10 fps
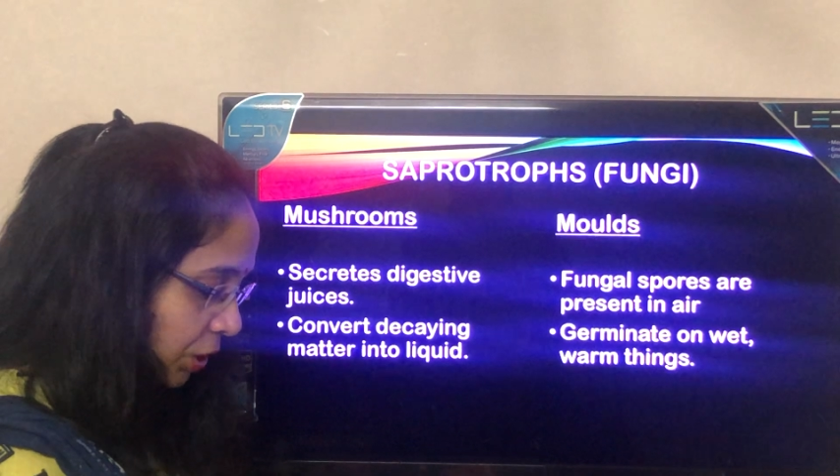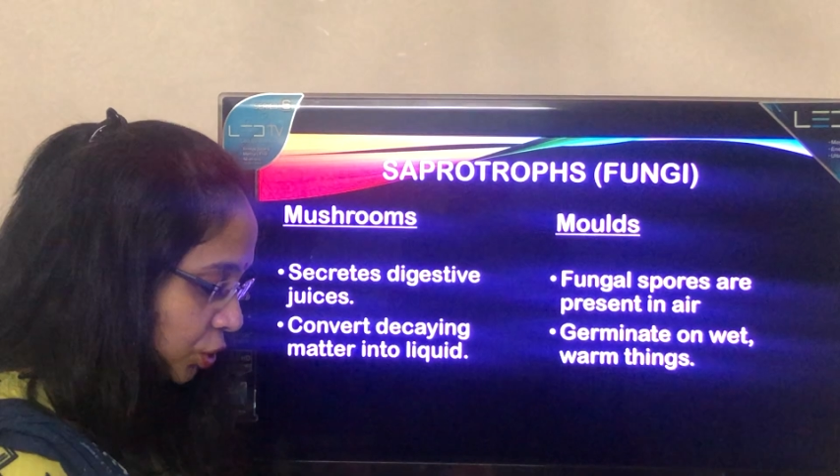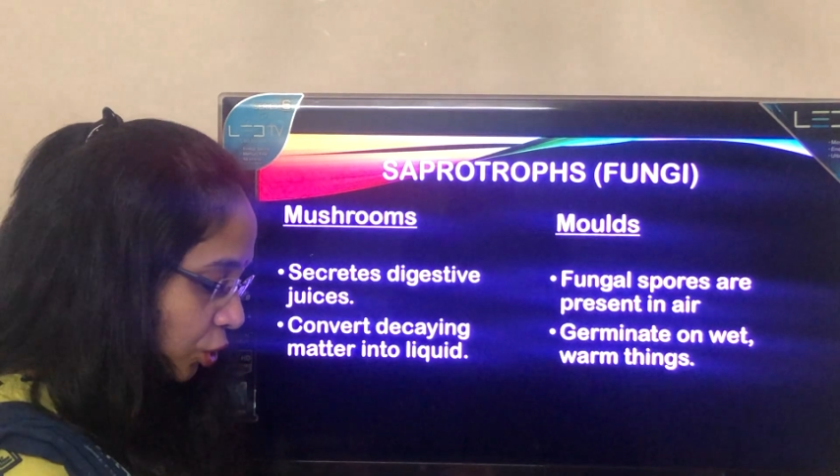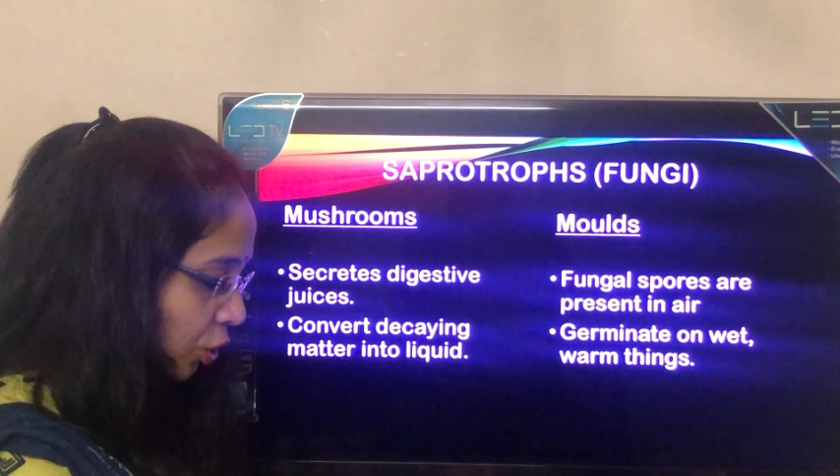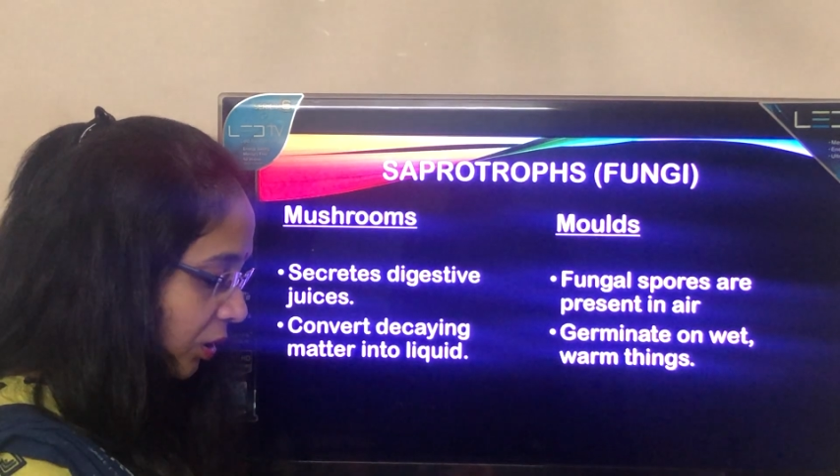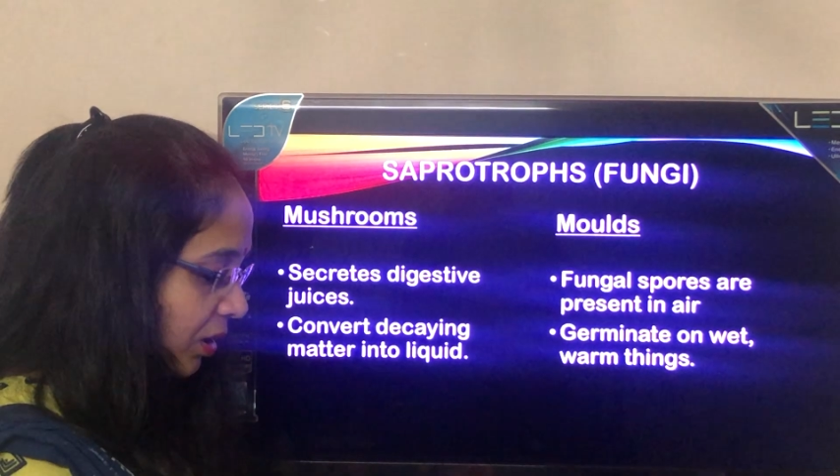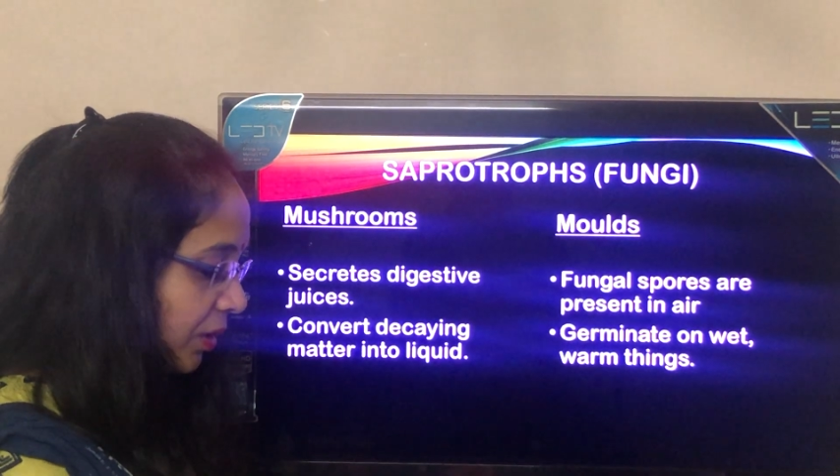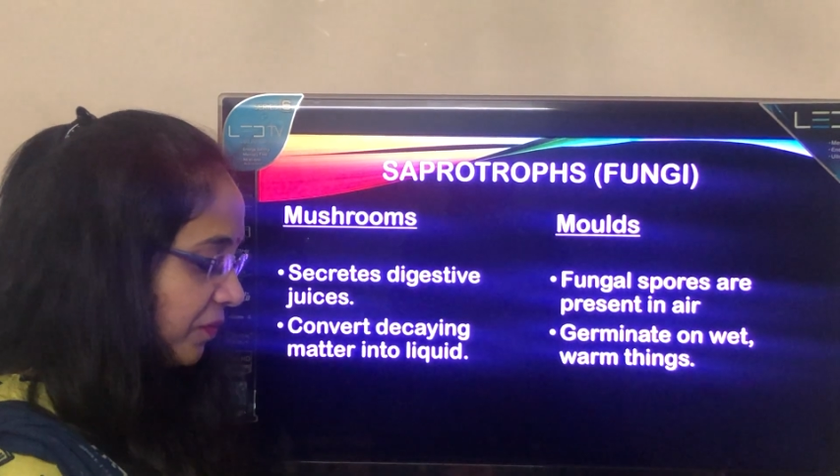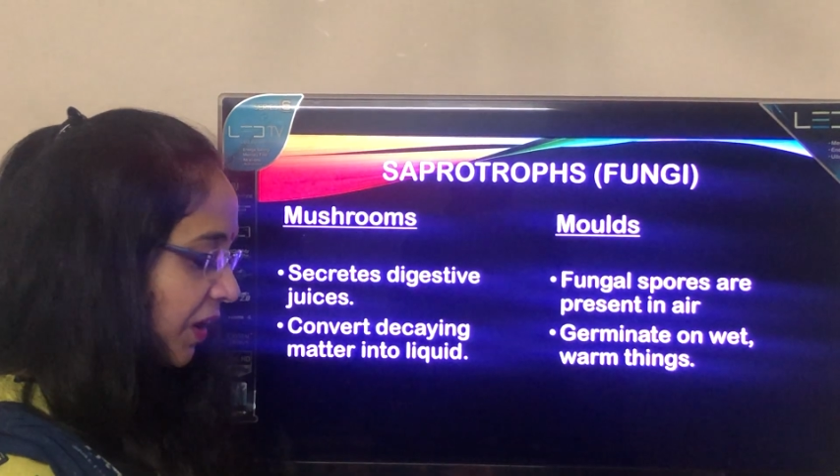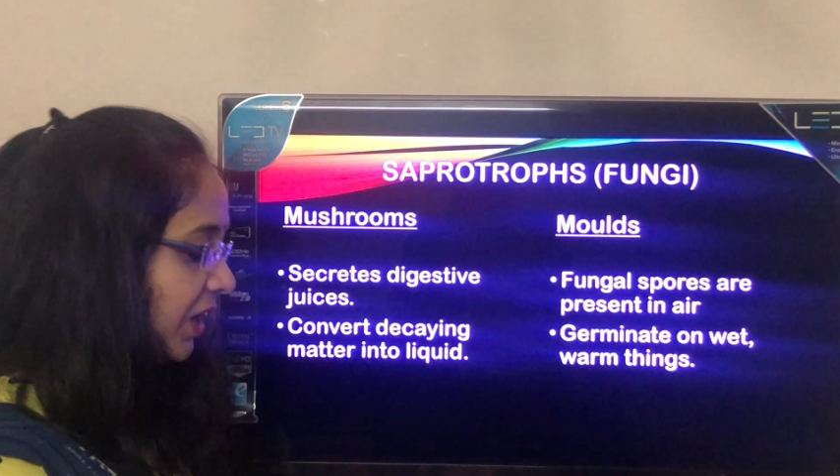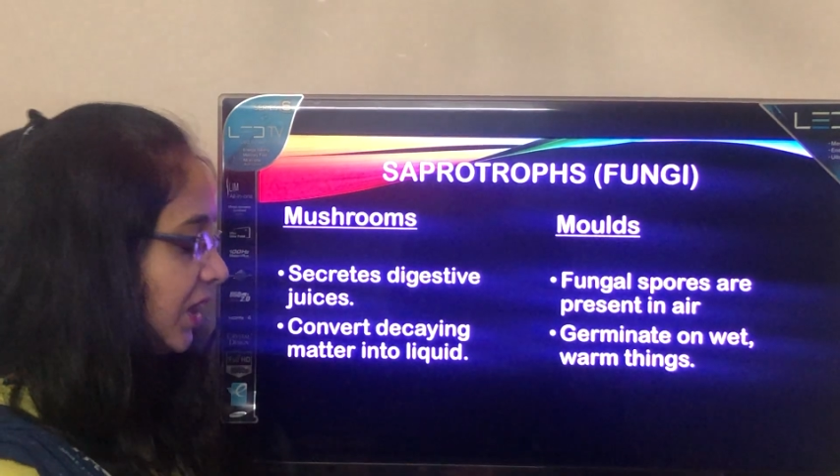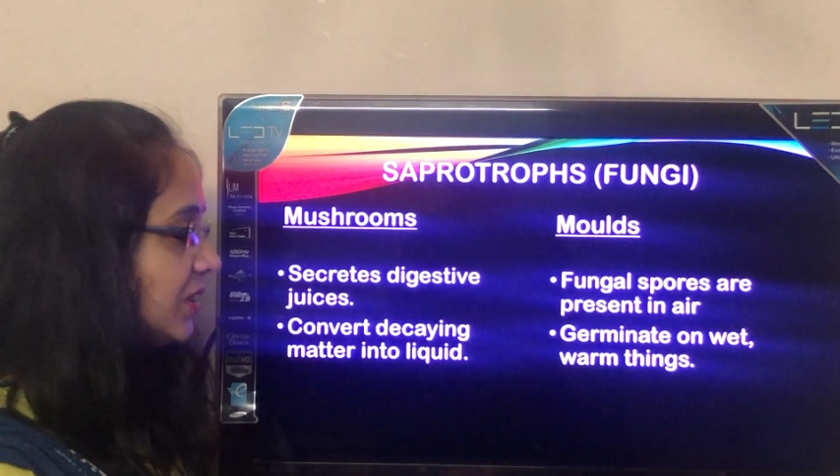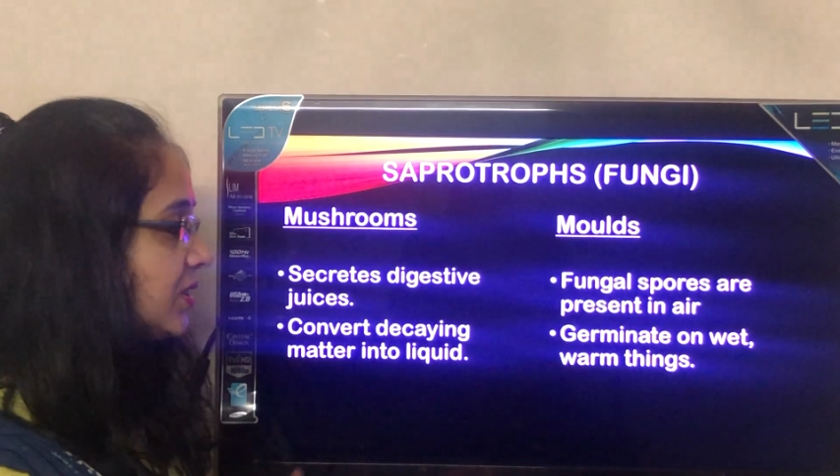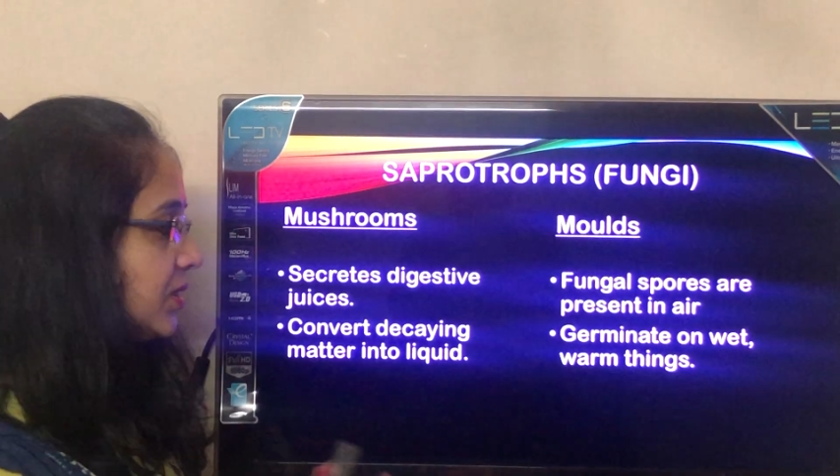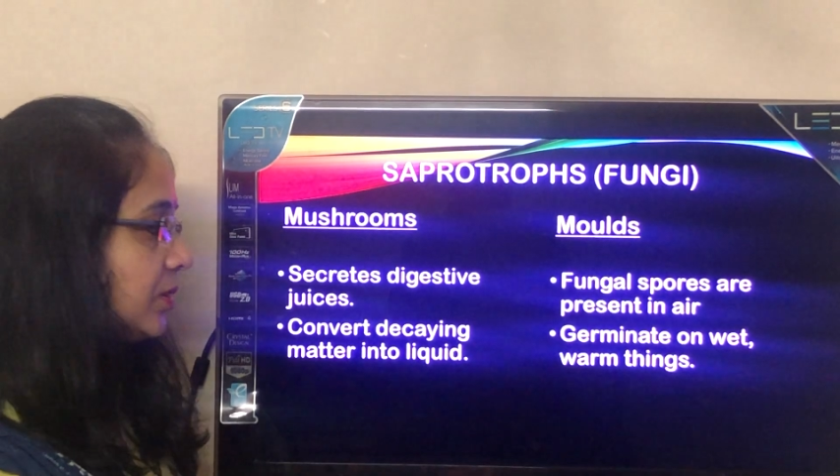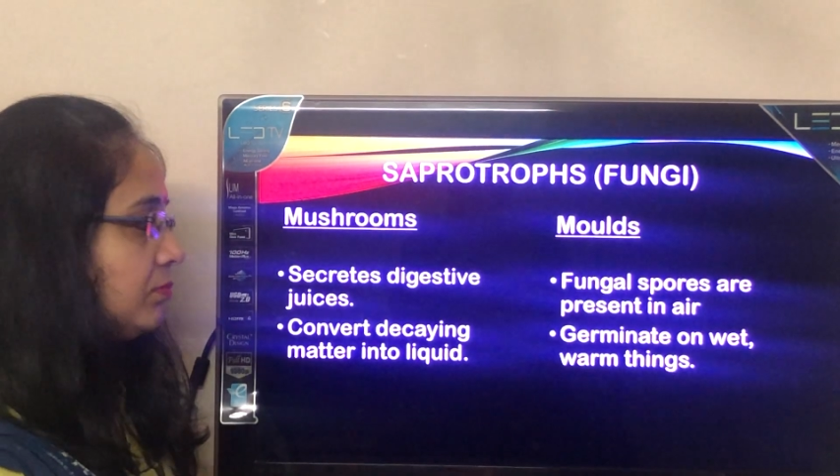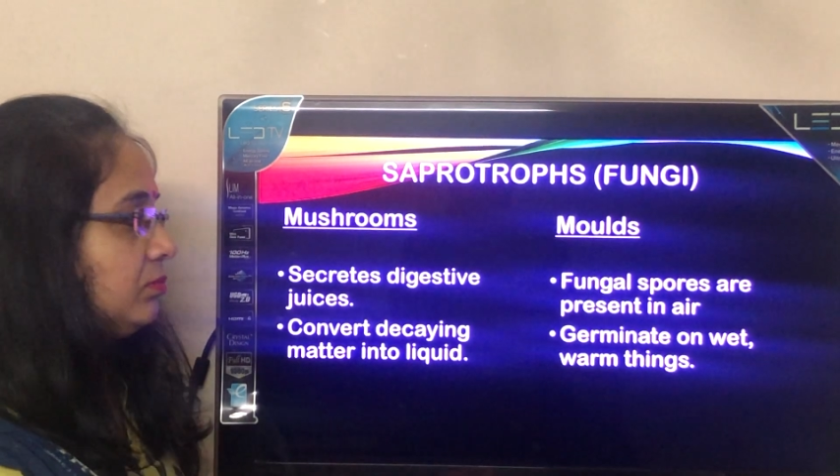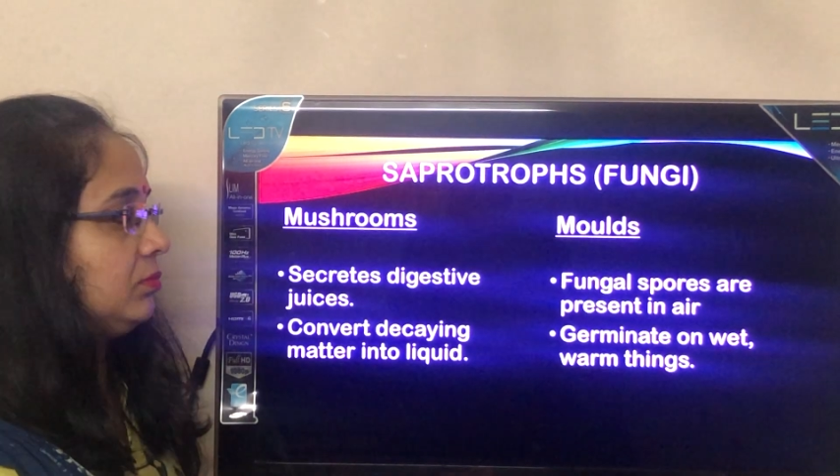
So fungus